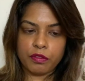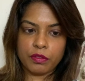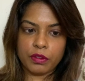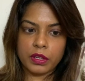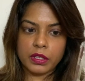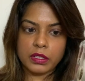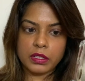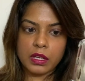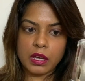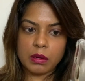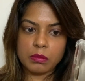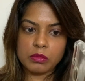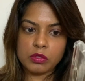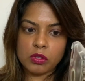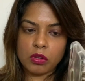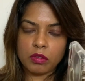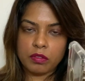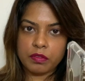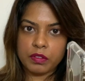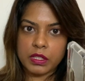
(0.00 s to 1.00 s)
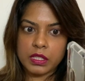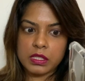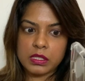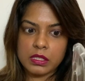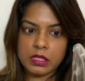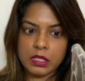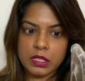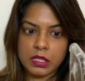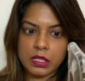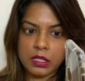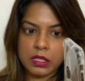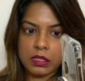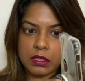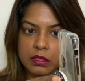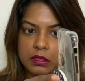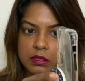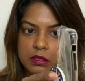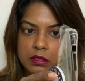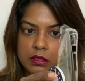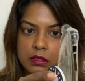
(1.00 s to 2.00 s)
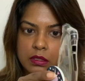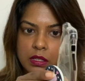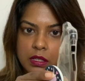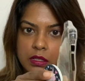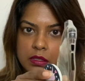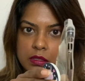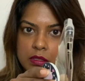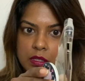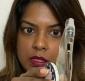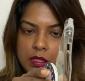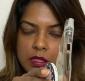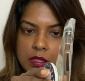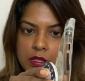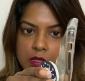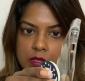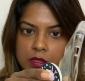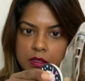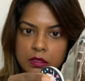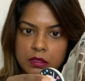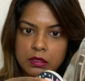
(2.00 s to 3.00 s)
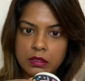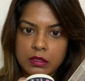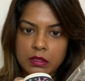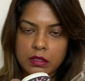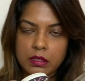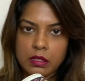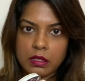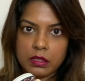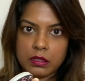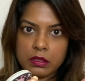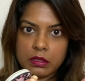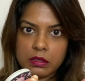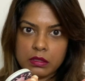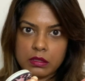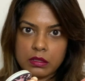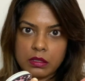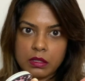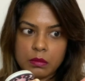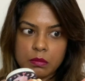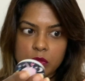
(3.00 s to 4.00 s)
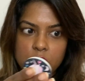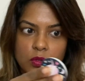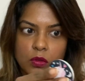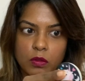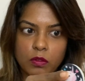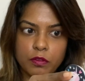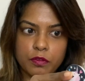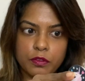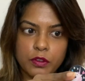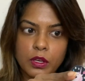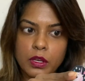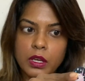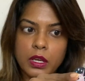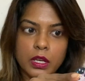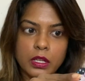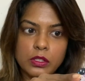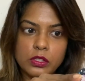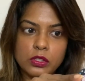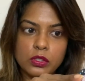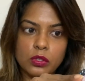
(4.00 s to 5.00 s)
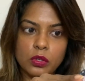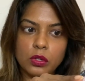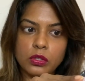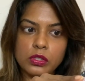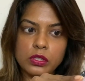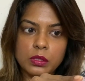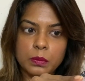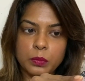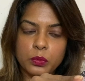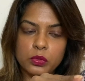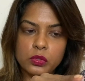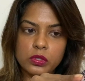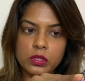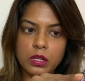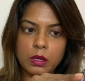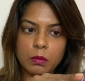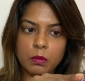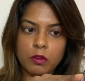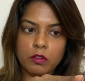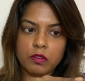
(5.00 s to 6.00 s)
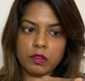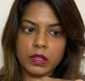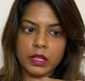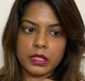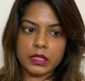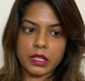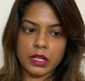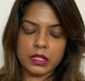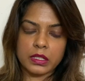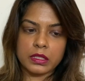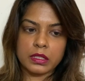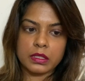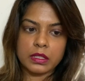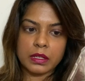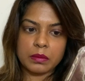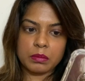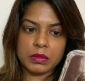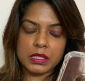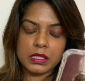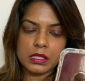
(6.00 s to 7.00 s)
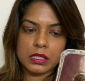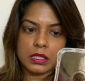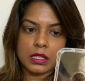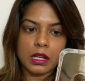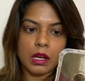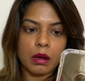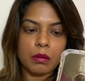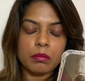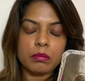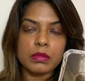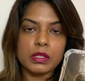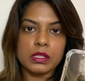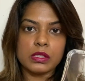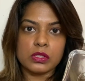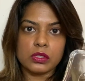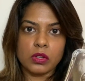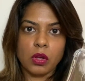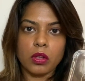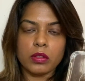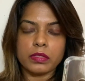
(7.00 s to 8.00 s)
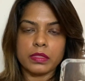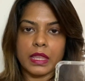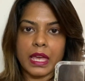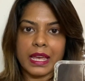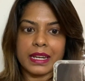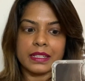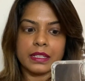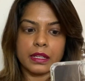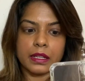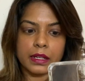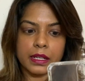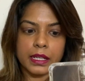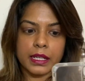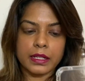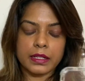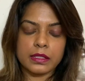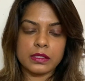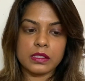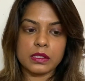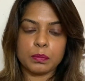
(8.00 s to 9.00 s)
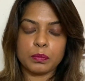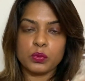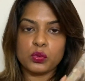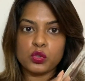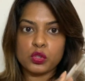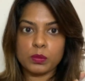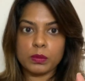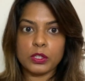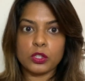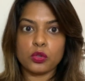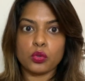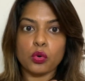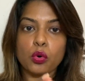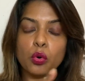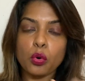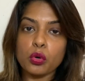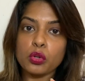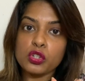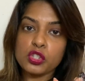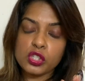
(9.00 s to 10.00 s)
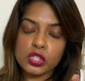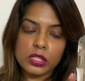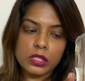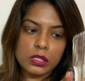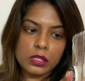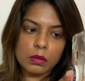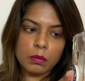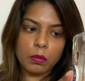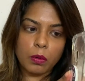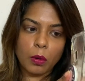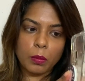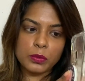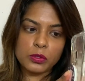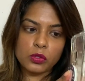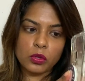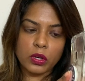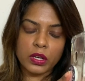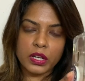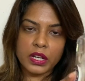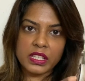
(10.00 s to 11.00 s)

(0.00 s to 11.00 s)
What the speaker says: It comes off easily. Like, see, like this, it comes off. It's not supposed to come off like that. That means the gum is not that great. It's supposed to be original pop socket.